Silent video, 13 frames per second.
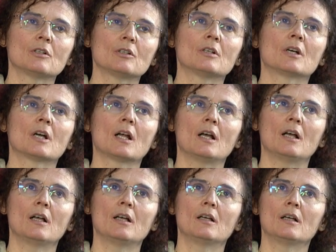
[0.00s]
know, one
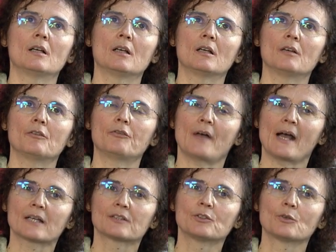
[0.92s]
possibility would be
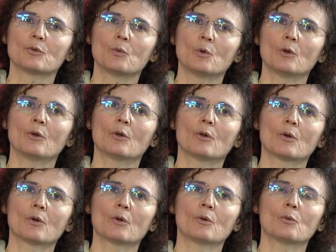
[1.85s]
those ones
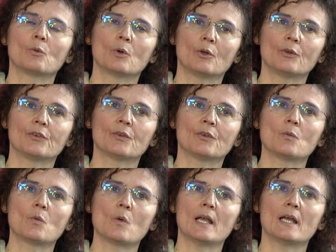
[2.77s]
are
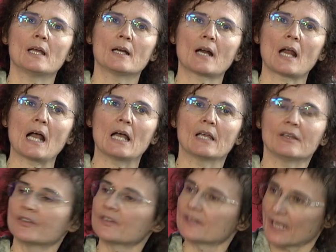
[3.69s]
protected, that they don't go
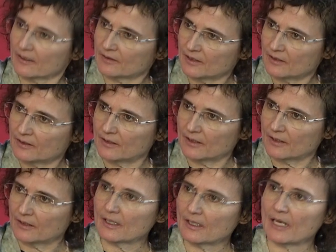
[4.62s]
down in strength.